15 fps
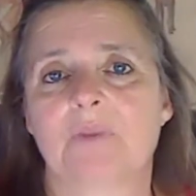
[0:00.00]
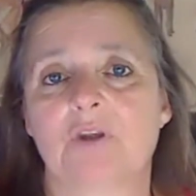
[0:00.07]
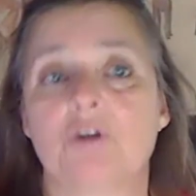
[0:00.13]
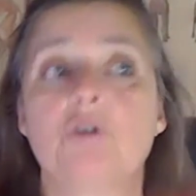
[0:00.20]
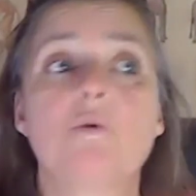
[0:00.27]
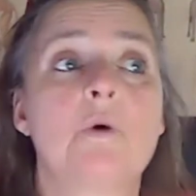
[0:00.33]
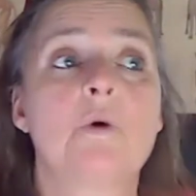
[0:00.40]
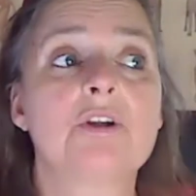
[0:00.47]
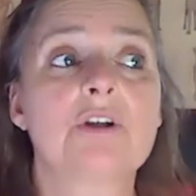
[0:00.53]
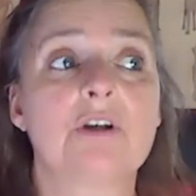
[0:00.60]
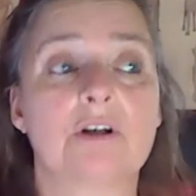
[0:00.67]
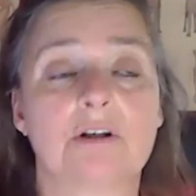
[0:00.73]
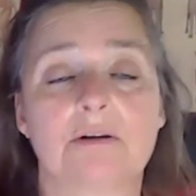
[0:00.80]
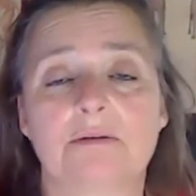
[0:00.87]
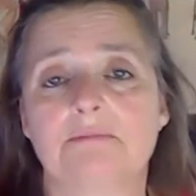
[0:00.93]
You want
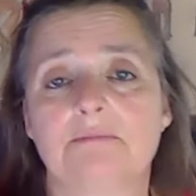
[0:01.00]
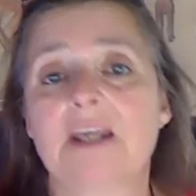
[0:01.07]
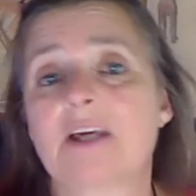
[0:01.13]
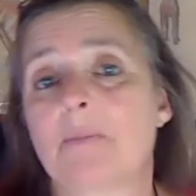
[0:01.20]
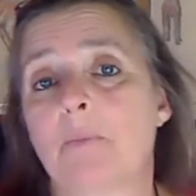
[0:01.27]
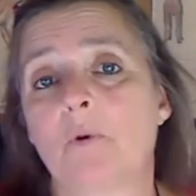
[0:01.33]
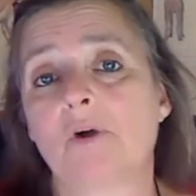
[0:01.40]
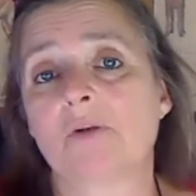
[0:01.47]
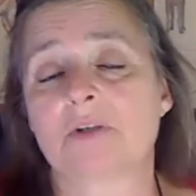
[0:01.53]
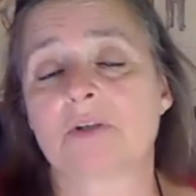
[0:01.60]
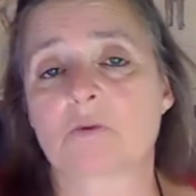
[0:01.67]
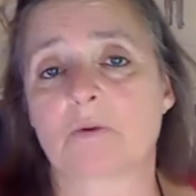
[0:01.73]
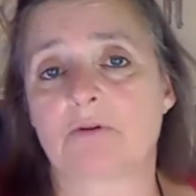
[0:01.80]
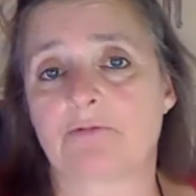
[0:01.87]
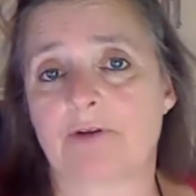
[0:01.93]
to make
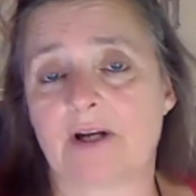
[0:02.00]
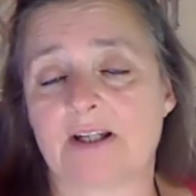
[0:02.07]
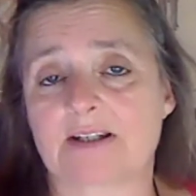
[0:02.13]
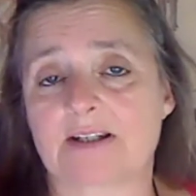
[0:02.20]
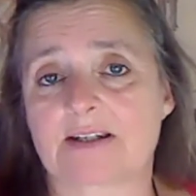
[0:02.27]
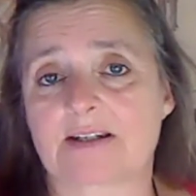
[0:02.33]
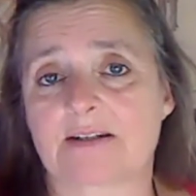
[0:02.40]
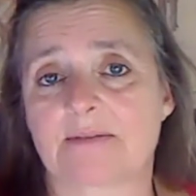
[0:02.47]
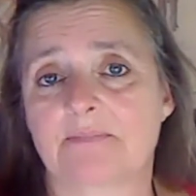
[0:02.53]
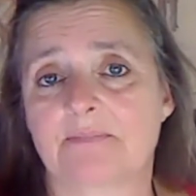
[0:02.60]
appointments with friends.